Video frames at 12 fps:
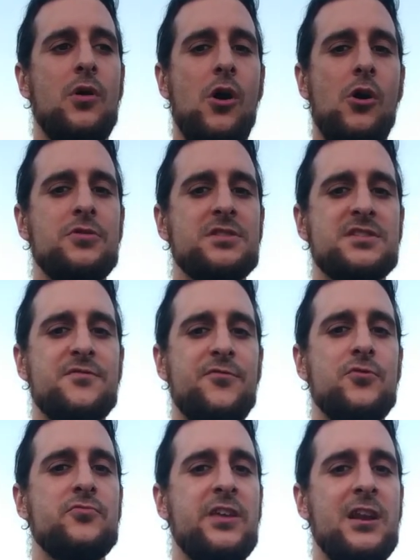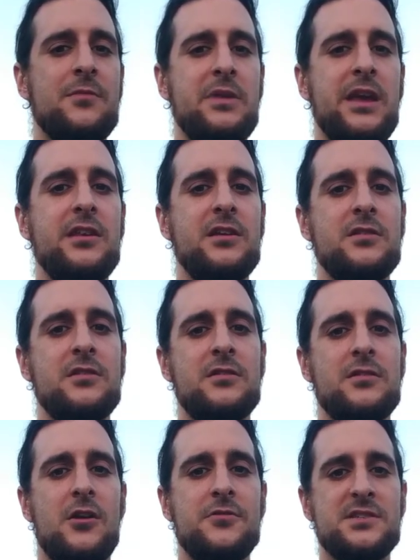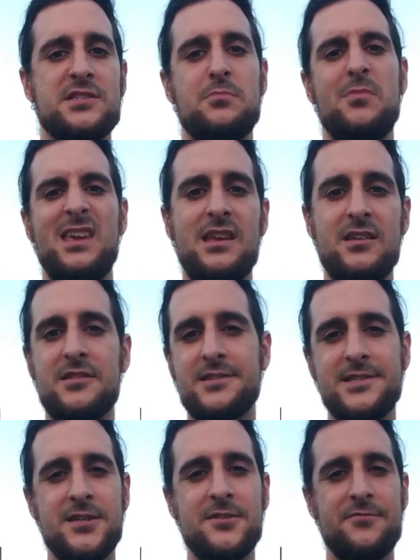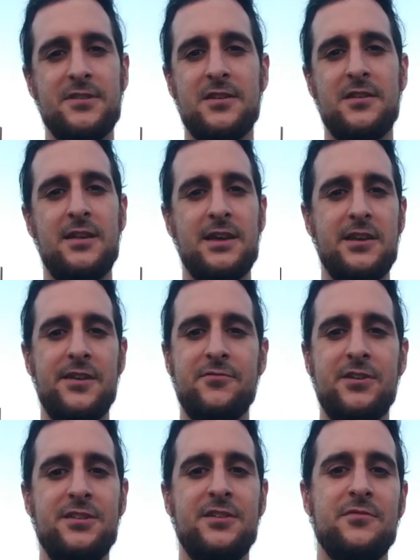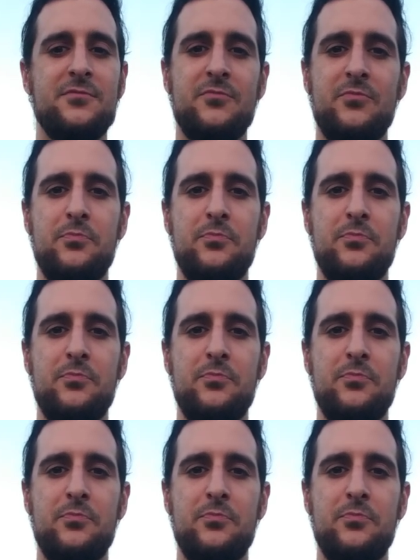all this food that I'm eating, all this meat and stuff, and like never eating